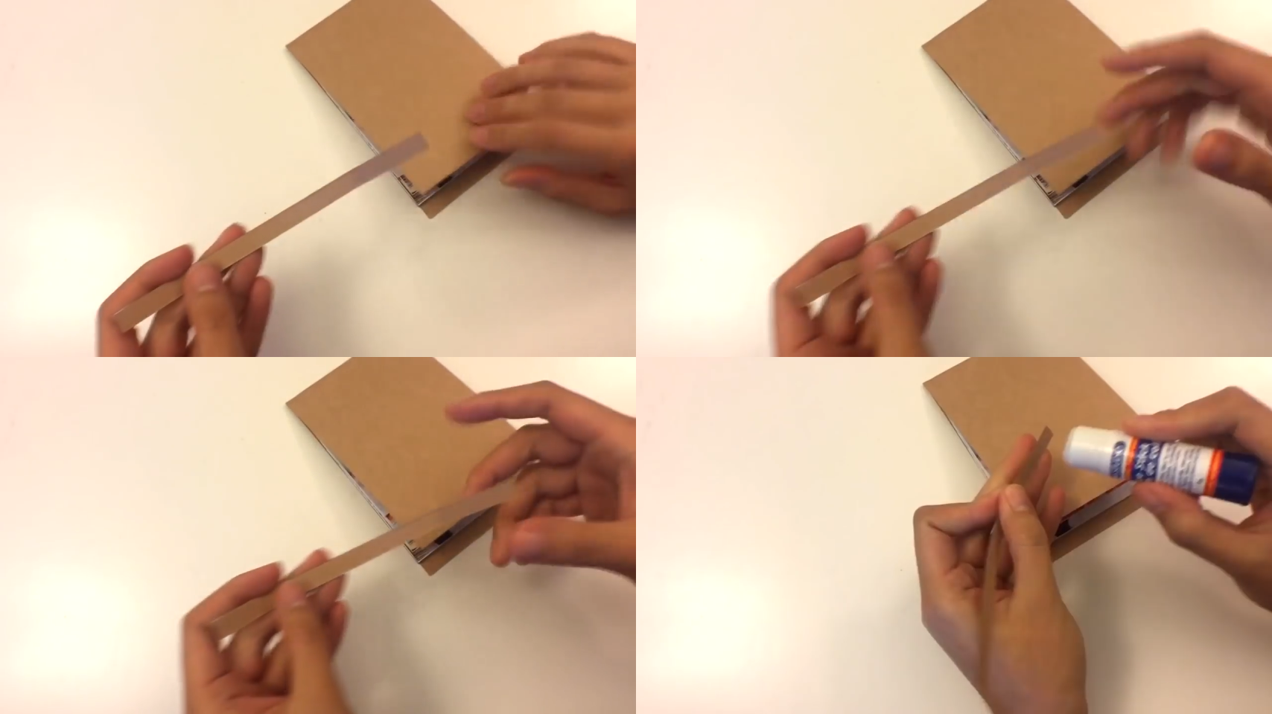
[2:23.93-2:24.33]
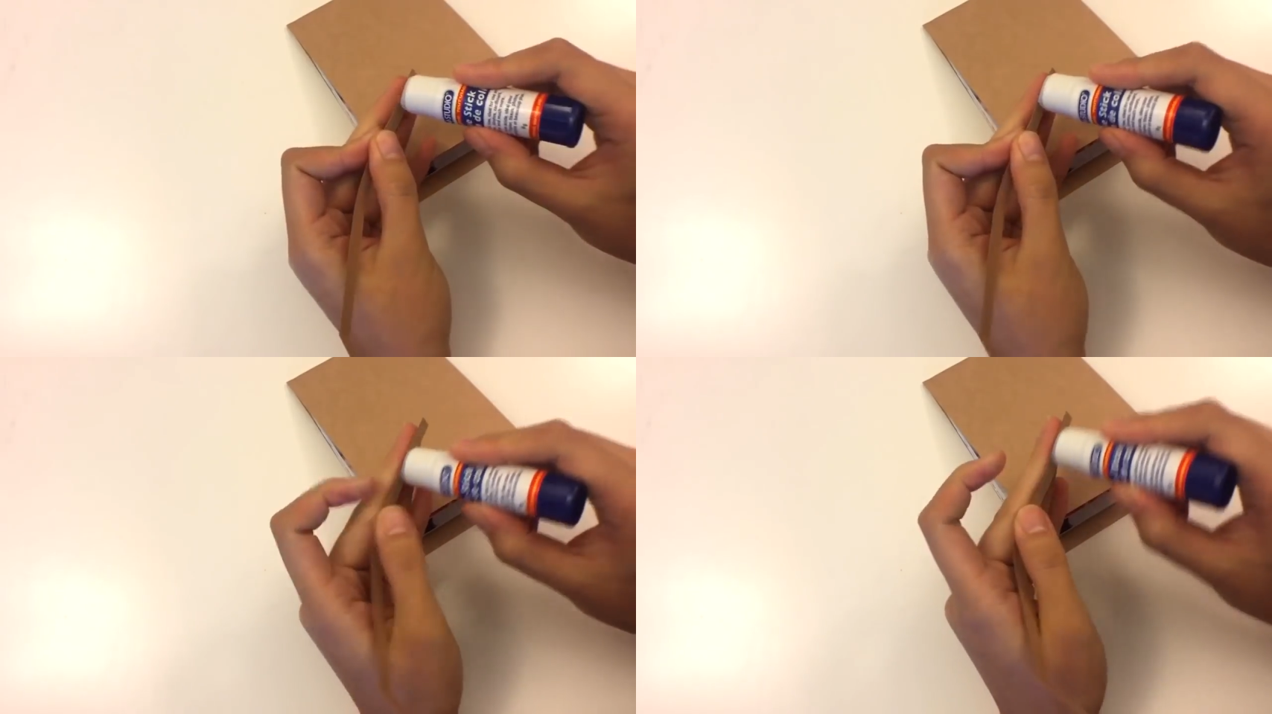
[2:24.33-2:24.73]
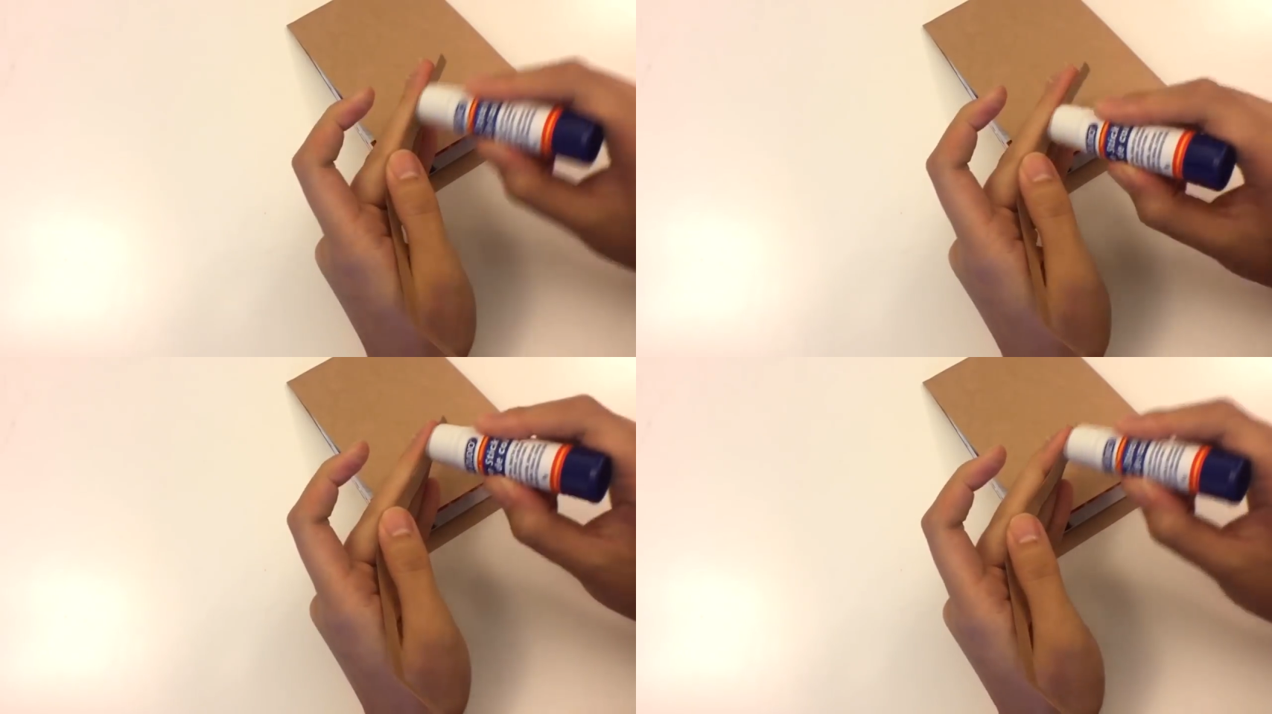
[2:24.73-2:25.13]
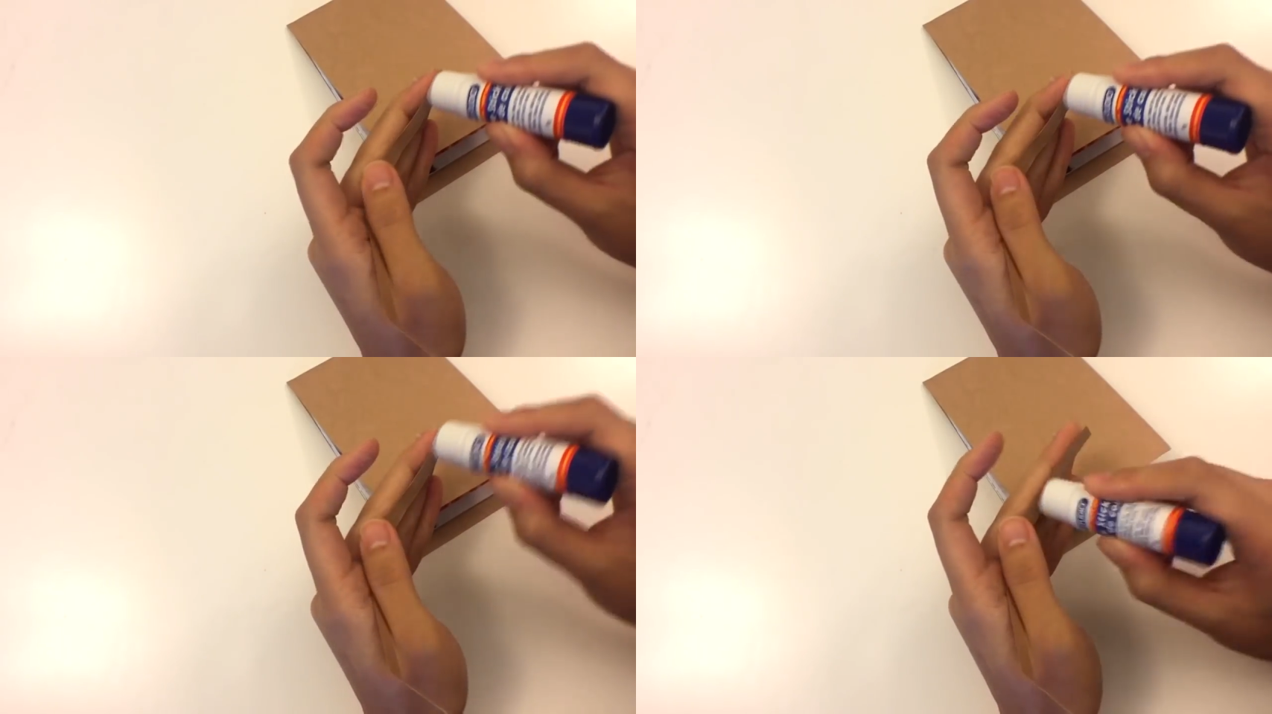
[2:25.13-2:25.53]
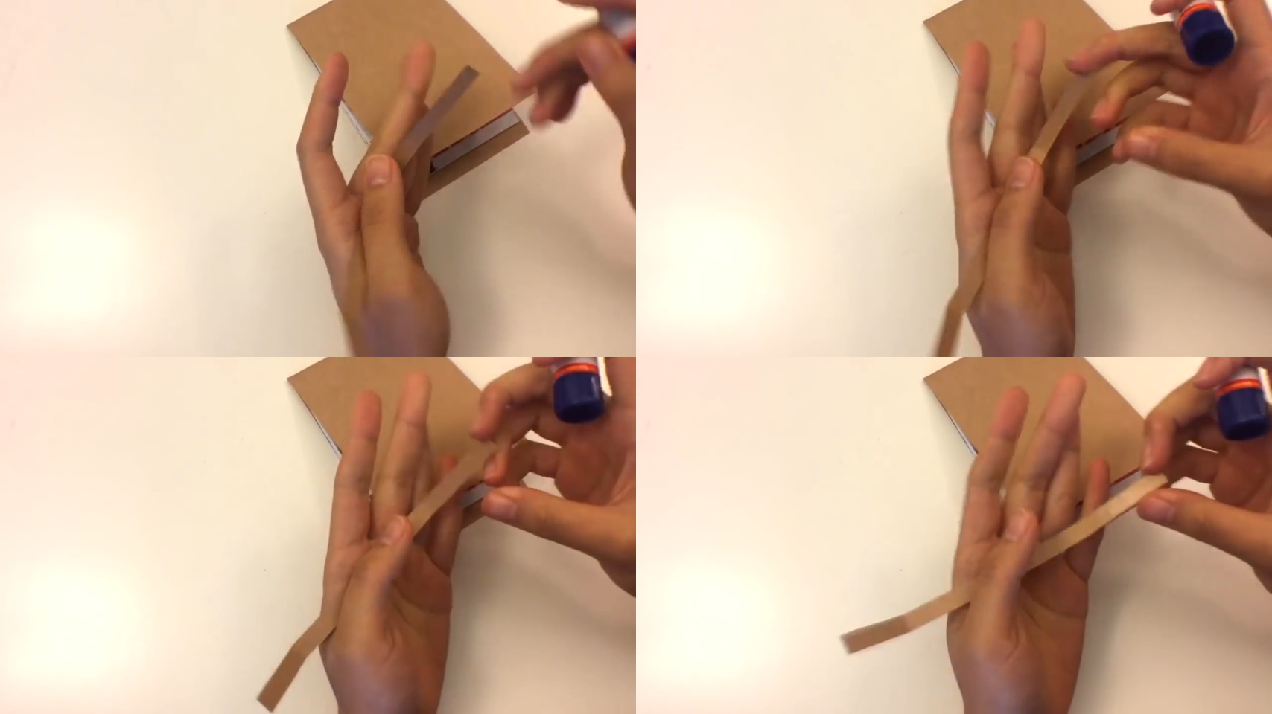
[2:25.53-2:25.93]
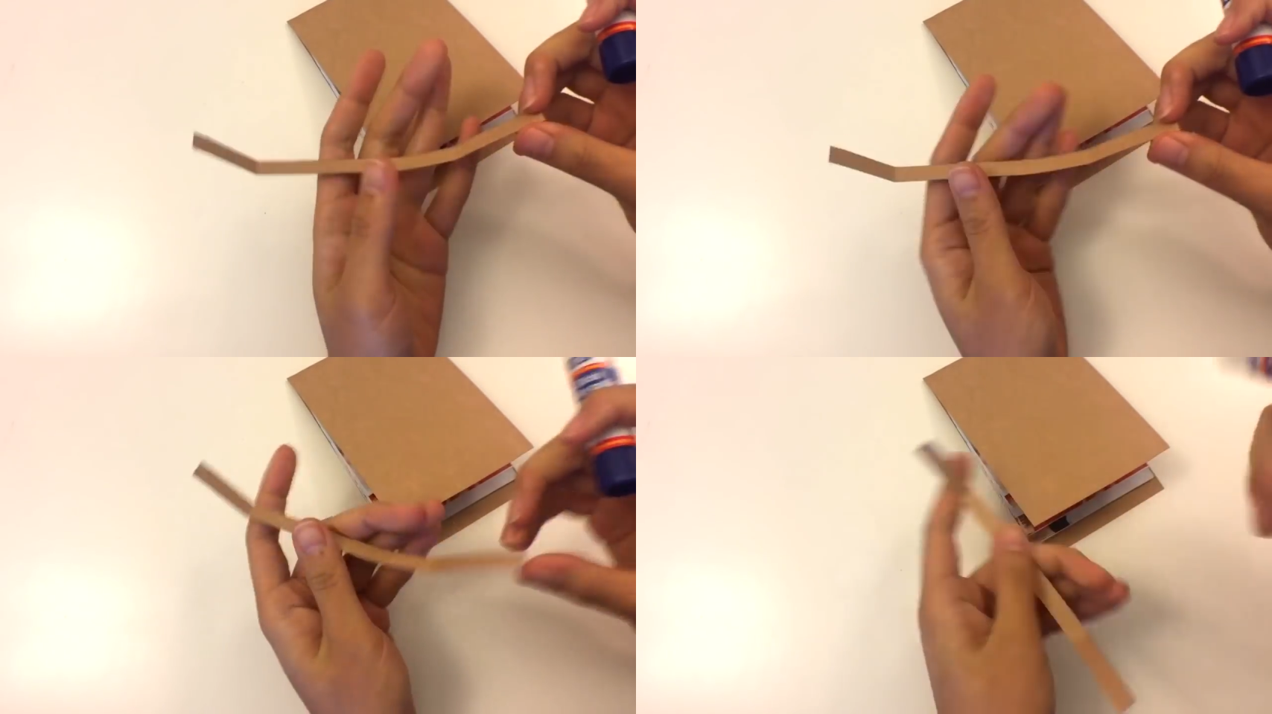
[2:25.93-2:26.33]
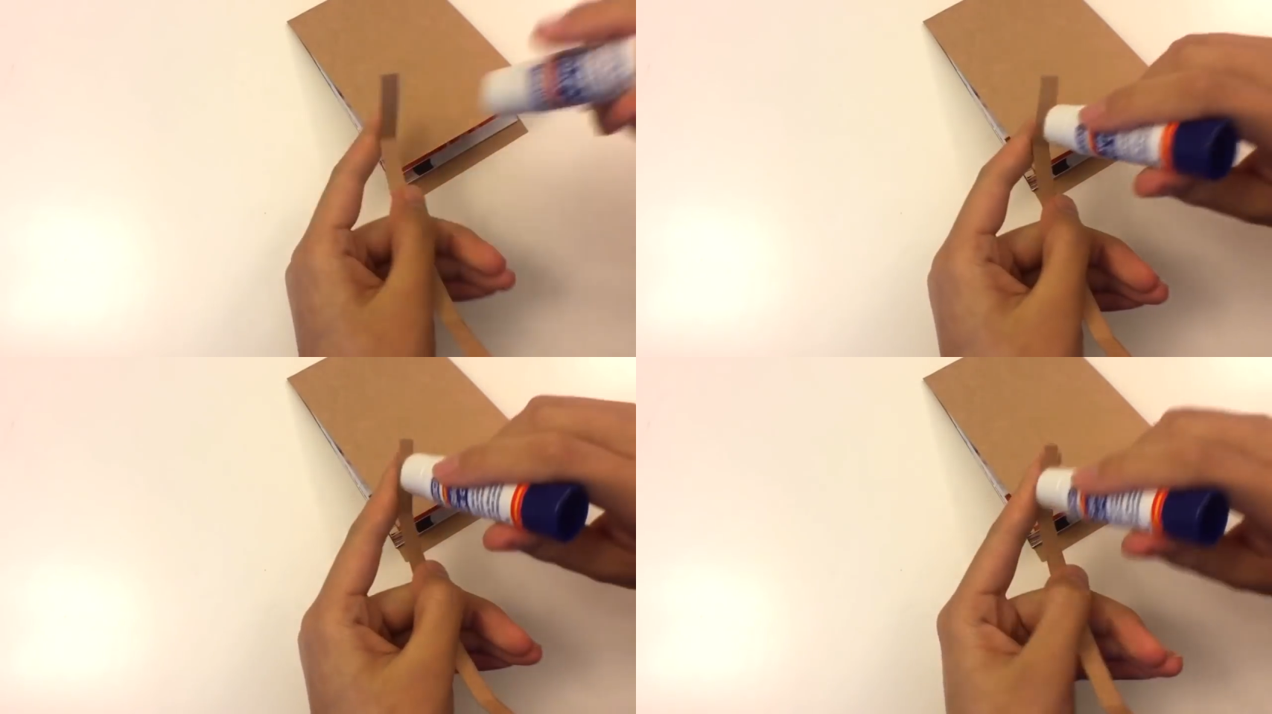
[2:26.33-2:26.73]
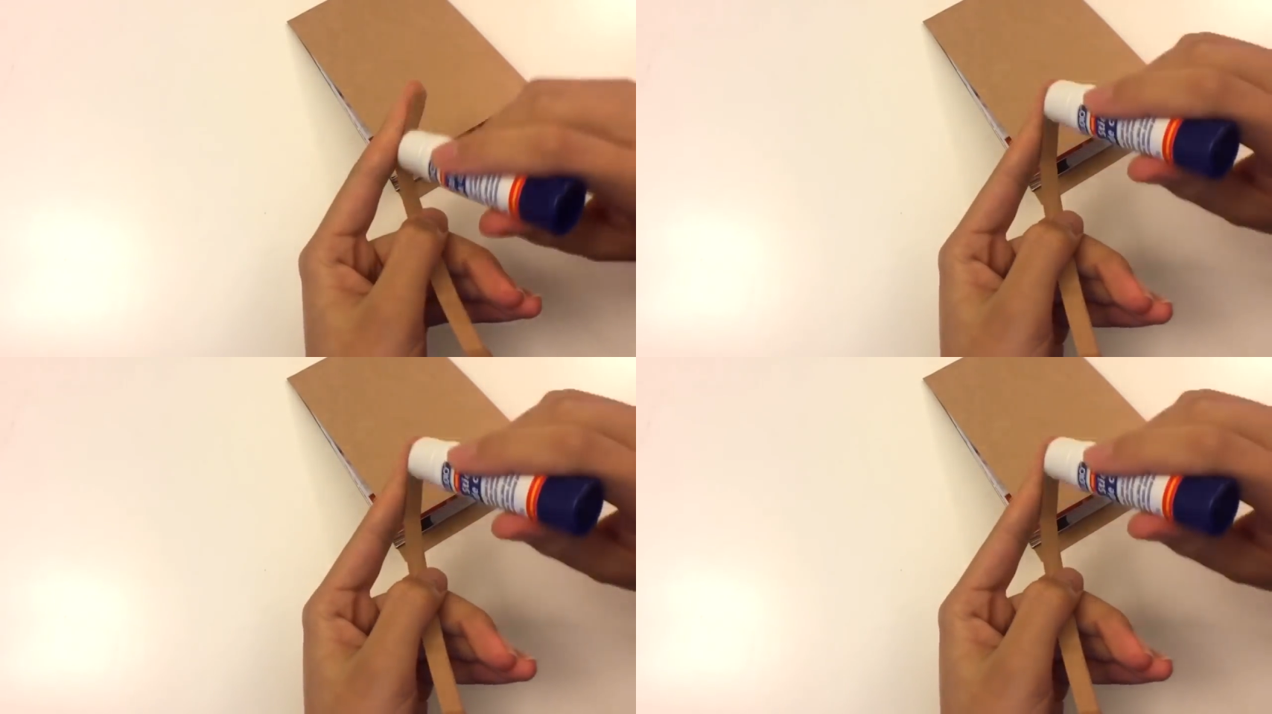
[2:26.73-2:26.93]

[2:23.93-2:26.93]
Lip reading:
Nobody's mouth can be seen.